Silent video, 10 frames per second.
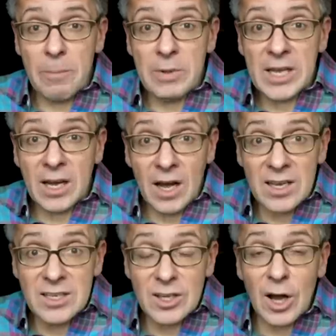
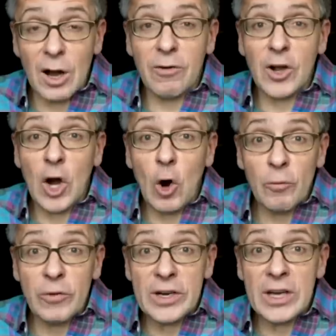because of
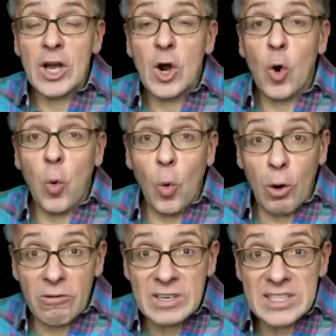COVID
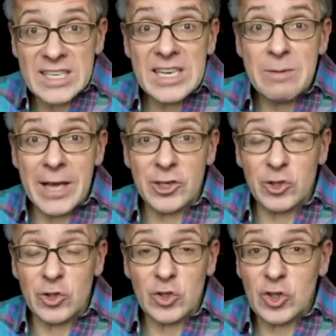quarantine
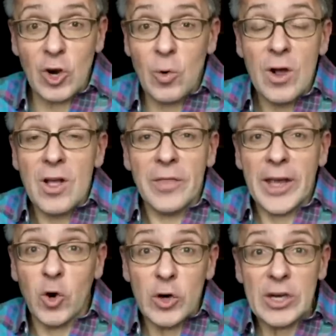measures. So
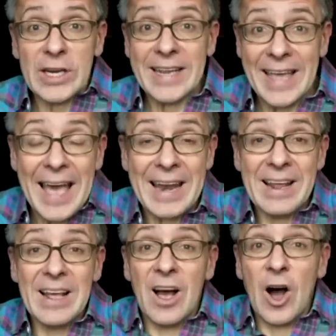they couldn't
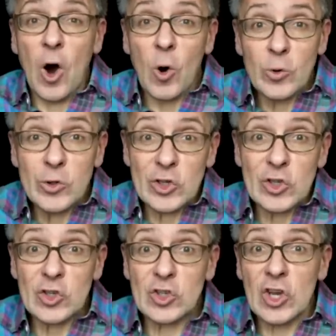get
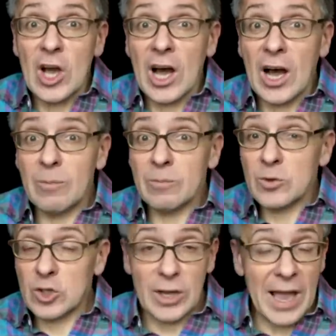hoses
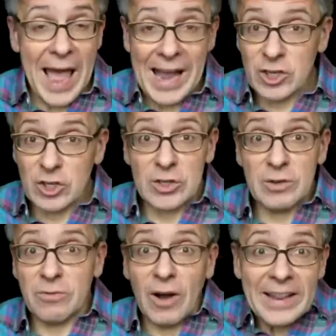to
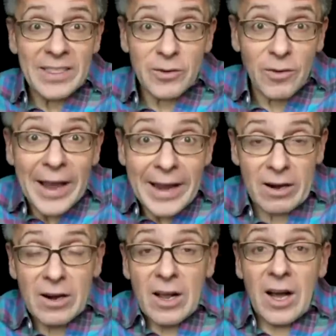actually fight the fire.